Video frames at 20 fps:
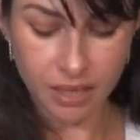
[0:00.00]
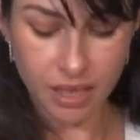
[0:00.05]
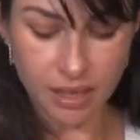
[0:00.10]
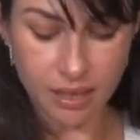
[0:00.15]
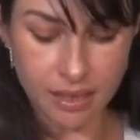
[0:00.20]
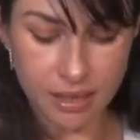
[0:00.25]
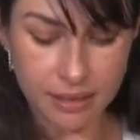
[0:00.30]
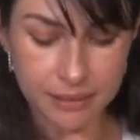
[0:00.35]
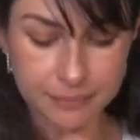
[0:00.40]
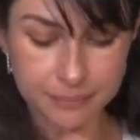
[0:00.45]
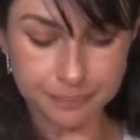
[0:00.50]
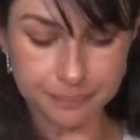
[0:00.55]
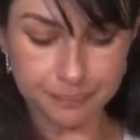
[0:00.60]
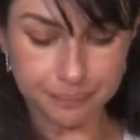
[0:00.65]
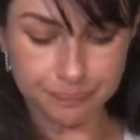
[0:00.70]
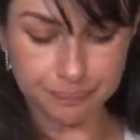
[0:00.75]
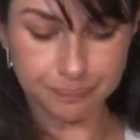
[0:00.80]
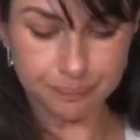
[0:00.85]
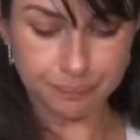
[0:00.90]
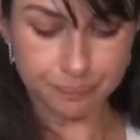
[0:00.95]
All
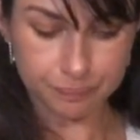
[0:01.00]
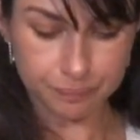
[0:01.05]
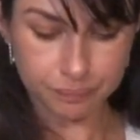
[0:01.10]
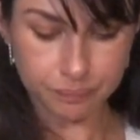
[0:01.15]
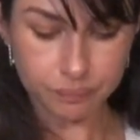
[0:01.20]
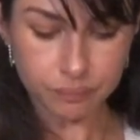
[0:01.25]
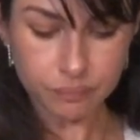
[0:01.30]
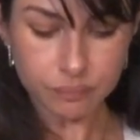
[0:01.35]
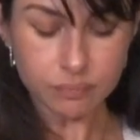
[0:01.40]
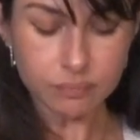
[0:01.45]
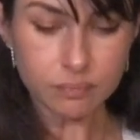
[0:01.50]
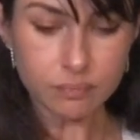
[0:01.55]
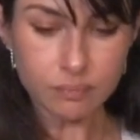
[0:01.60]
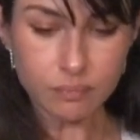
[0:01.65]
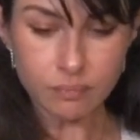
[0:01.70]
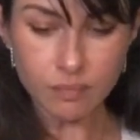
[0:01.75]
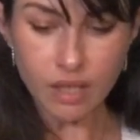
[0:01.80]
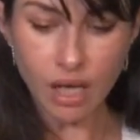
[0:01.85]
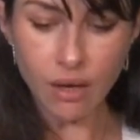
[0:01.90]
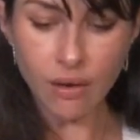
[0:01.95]

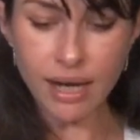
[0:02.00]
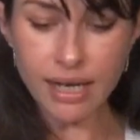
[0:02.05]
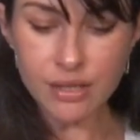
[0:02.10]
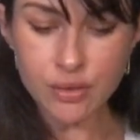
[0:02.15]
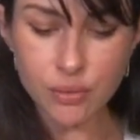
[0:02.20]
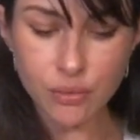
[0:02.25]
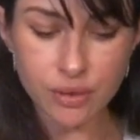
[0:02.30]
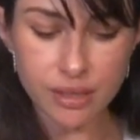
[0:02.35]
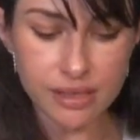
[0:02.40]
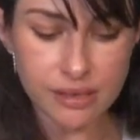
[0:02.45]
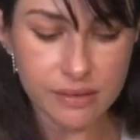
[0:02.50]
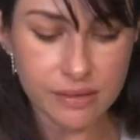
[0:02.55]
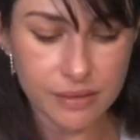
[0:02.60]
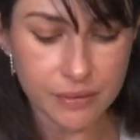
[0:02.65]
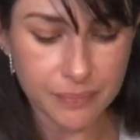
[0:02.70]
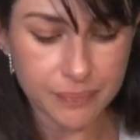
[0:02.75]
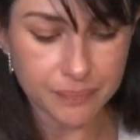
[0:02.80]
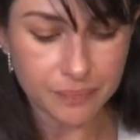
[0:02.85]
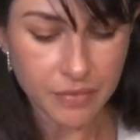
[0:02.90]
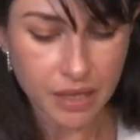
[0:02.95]
right, Taurus,